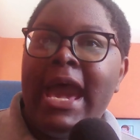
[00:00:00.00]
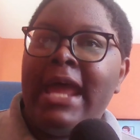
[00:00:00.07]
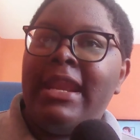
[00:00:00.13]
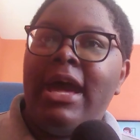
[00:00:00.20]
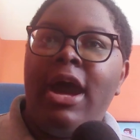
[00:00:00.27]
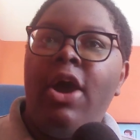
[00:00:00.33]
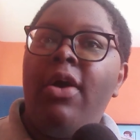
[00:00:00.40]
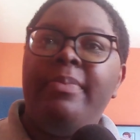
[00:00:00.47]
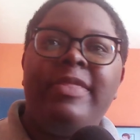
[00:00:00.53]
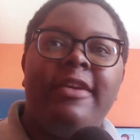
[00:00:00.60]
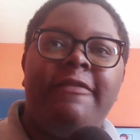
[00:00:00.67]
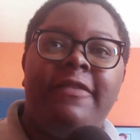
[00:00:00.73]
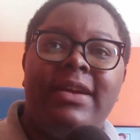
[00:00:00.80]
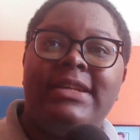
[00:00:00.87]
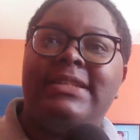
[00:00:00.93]
And I'll be
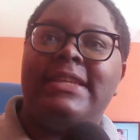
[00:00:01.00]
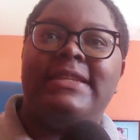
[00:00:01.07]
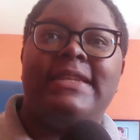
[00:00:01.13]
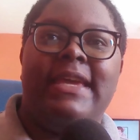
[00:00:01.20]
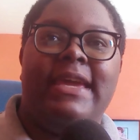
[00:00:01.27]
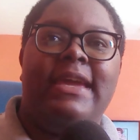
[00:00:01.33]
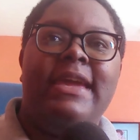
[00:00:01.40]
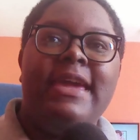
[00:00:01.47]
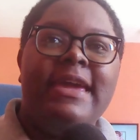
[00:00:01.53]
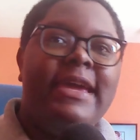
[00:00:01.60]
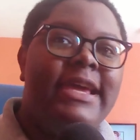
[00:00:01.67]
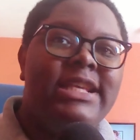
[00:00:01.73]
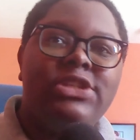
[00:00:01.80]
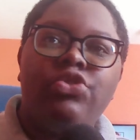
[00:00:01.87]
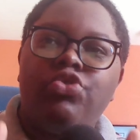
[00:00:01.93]
the first to say,
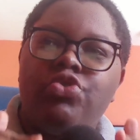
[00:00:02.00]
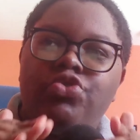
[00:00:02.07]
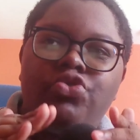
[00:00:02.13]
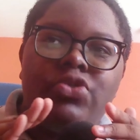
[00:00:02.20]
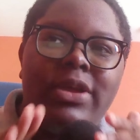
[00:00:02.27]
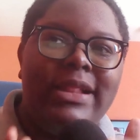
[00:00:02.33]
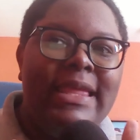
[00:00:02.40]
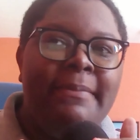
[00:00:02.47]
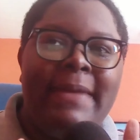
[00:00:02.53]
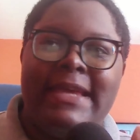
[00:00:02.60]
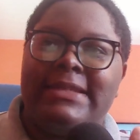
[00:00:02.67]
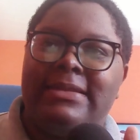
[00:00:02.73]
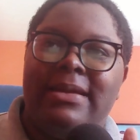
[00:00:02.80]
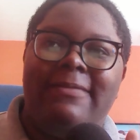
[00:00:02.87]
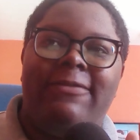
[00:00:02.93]
he's really
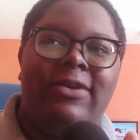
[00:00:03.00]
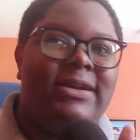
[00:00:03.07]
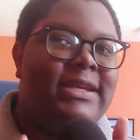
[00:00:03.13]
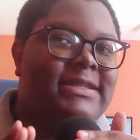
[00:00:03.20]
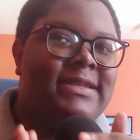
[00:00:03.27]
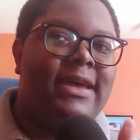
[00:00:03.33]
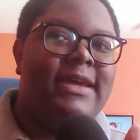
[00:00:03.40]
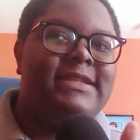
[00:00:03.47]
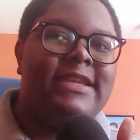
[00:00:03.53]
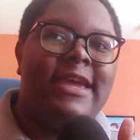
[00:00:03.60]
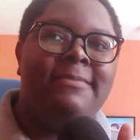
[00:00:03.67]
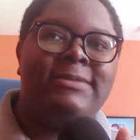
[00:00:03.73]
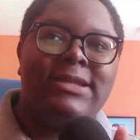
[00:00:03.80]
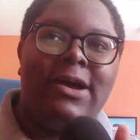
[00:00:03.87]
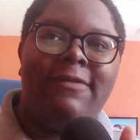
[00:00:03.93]
messed up for disguising
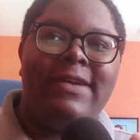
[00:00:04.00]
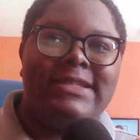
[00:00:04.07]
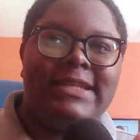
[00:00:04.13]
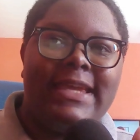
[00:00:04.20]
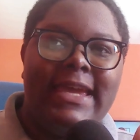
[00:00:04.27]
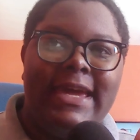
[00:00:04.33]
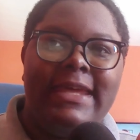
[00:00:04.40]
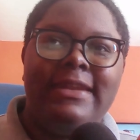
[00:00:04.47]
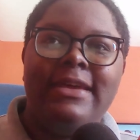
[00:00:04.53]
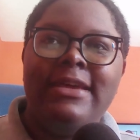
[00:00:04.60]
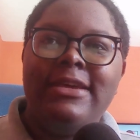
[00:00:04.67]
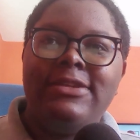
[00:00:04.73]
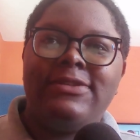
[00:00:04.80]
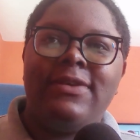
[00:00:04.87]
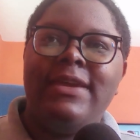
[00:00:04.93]
himself as a kid
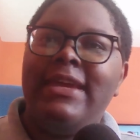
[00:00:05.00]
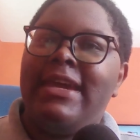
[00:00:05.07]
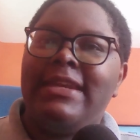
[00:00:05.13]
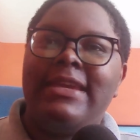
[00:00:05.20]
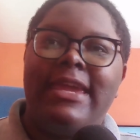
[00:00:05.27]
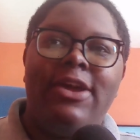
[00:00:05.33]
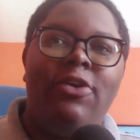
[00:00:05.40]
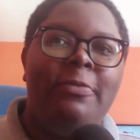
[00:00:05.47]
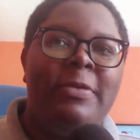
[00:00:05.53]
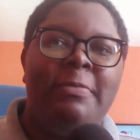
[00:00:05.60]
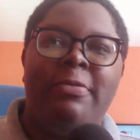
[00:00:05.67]
so he could kill